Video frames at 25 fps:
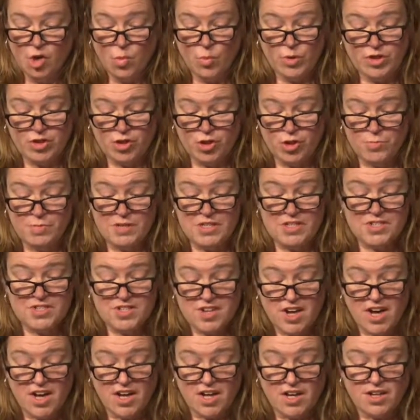When Erdman
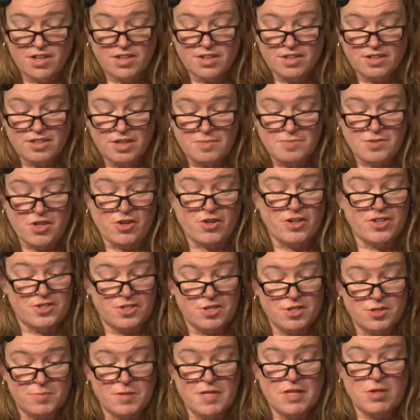saw, I'm sorry,
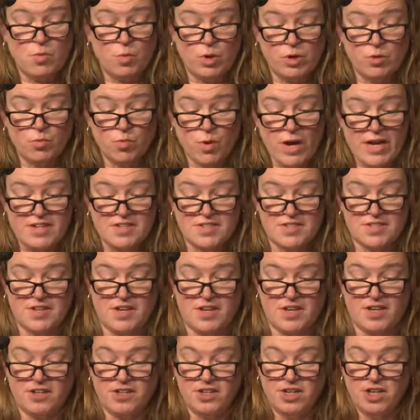excuse me, when Wright
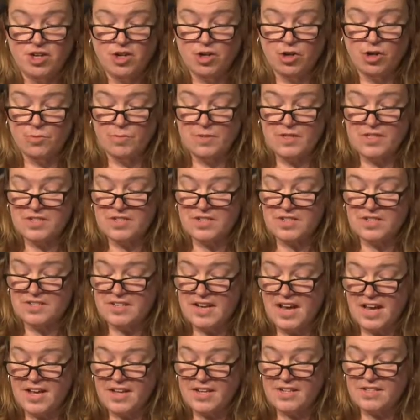saw Erdman's
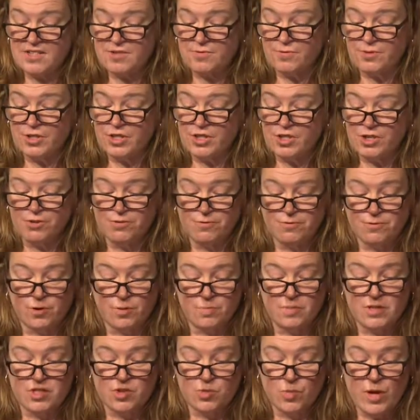designs for the U
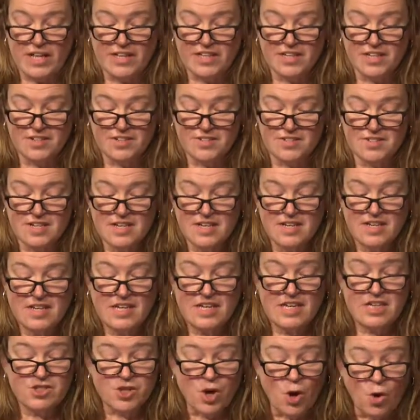form dwellings,
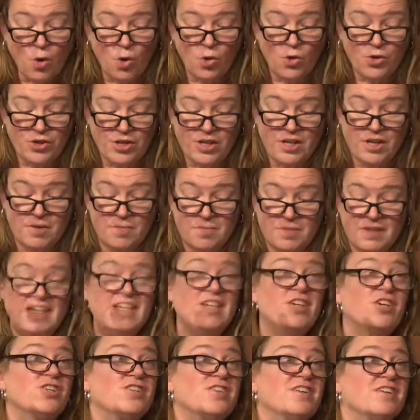he told him
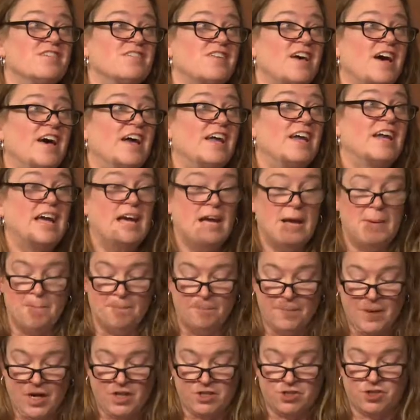he could design a
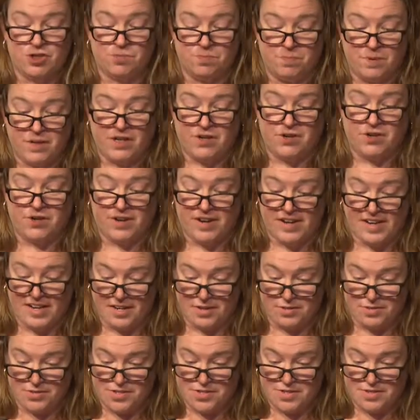much better
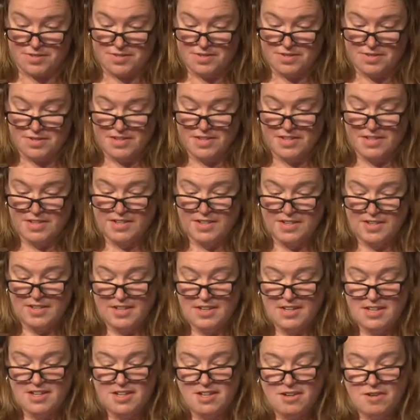house.
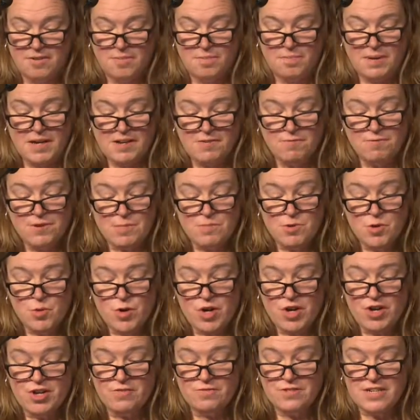By
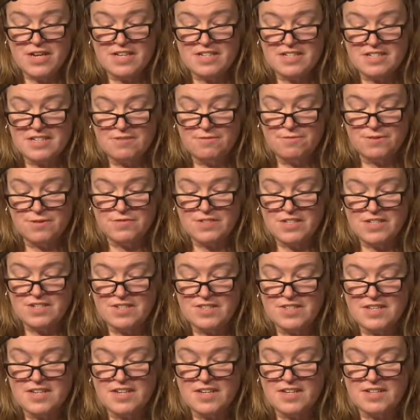February of
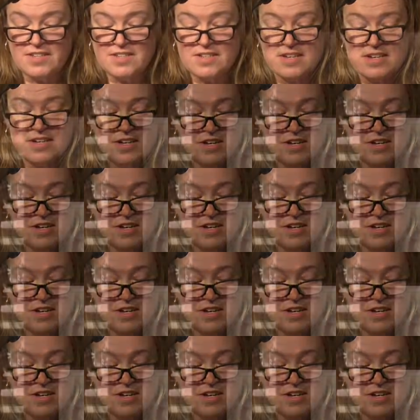1956,